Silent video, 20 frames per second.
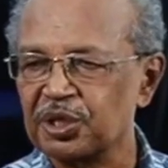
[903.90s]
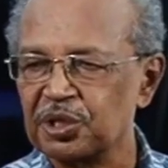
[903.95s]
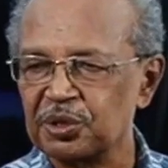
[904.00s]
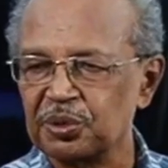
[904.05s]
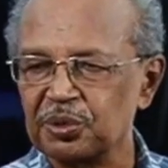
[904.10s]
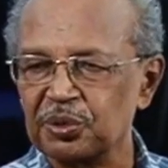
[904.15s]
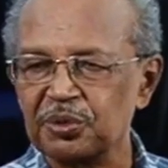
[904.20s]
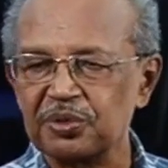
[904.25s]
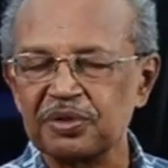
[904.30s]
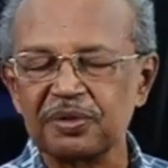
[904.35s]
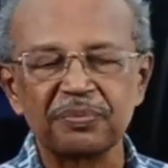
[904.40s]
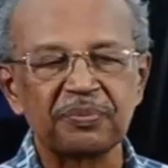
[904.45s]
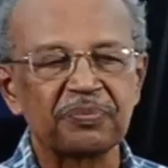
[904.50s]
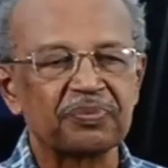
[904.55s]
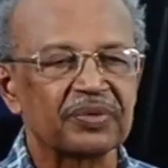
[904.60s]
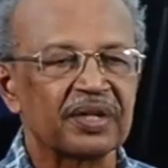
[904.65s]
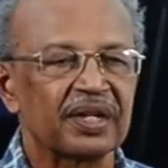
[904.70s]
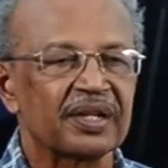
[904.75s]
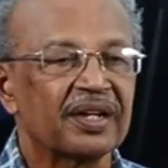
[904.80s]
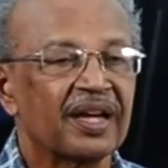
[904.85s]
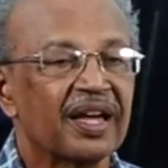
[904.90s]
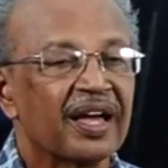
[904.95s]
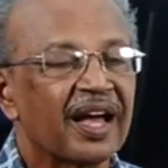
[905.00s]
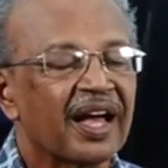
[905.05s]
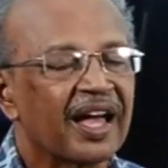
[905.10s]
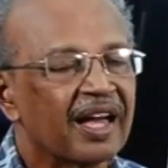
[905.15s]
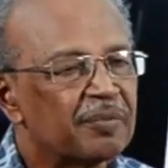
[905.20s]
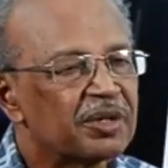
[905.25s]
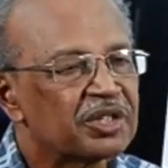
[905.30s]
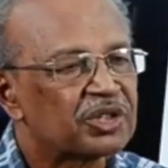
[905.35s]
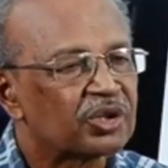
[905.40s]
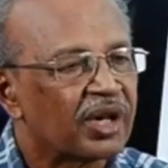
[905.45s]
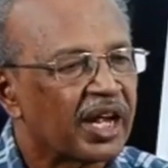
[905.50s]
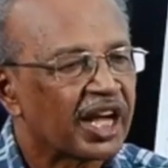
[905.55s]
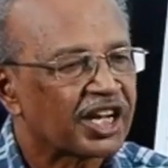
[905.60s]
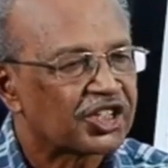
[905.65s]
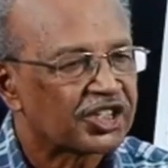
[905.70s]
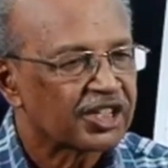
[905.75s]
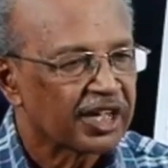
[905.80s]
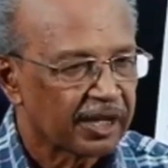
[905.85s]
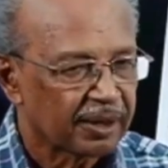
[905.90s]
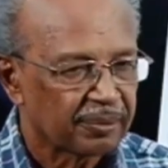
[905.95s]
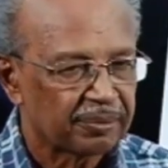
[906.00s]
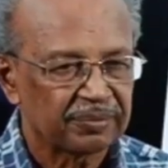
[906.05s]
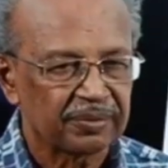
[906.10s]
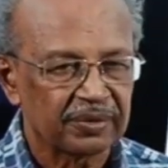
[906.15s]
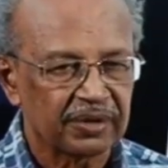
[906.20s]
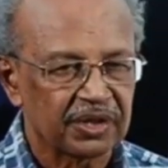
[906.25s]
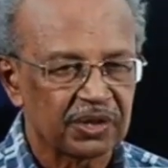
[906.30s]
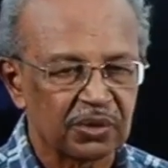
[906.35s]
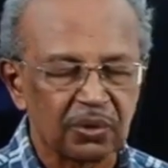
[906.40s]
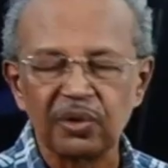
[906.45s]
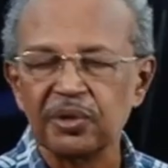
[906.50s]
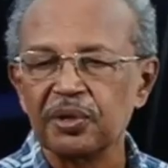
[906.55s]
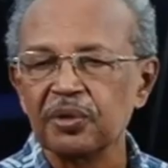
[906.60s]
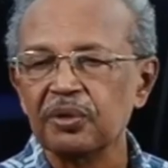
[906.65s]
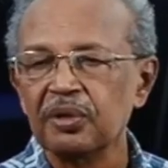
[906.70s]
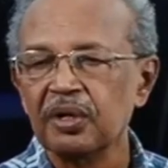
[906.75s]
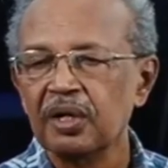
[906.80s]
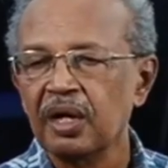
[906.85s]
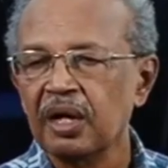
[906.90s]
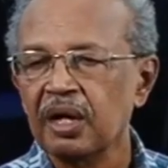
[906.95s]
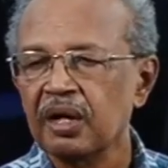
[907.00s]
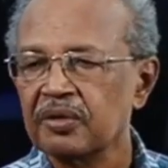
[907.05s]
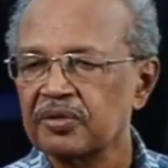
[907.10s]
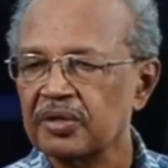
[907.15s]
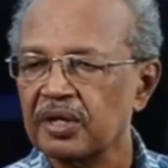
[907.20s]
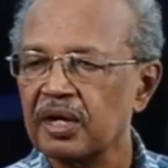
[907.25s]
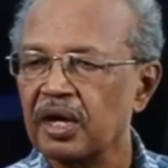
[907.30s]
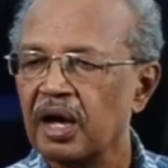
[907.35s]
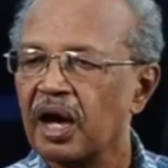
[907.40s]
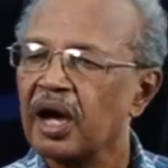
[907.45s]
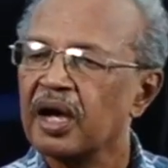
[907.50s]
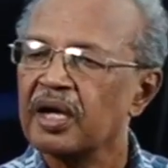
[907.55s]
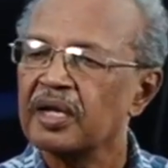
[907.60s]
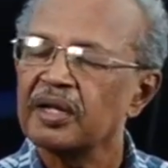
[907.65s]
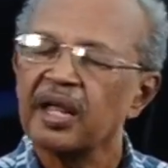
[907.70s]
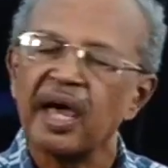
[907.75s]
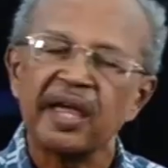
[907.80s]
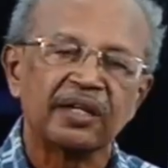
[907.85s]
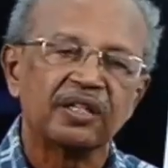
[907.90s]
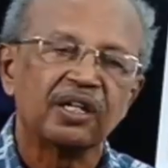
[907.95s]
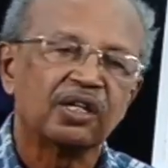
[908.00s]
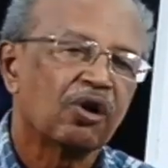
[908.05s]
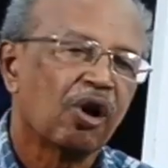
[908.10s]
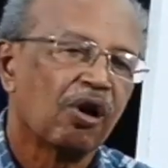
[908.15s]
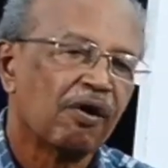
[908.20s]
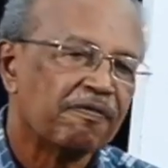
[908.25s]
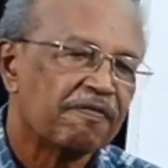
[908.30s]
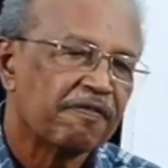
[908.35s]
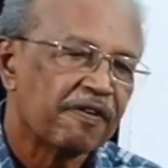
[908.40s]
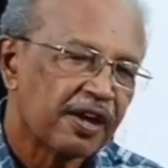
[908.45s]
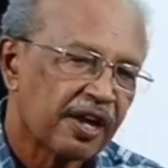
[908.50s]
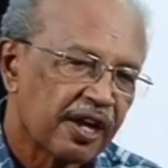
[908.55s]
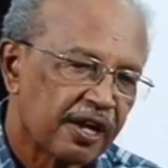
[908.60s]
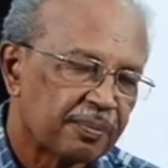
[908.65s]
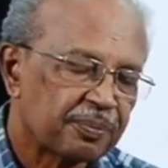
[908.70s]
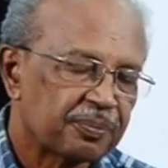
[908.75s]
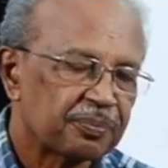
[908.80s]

truths. Then habitual action. I told you, see, I like coffee.